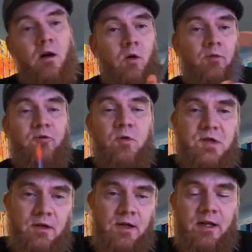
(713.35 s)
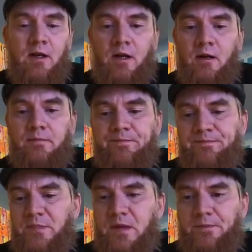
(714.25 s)
Oh, unfortunately,
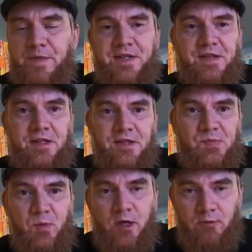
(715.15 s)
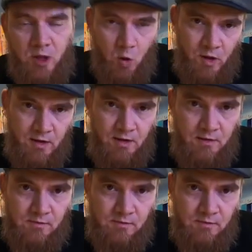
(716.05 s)
this is pre-recorded.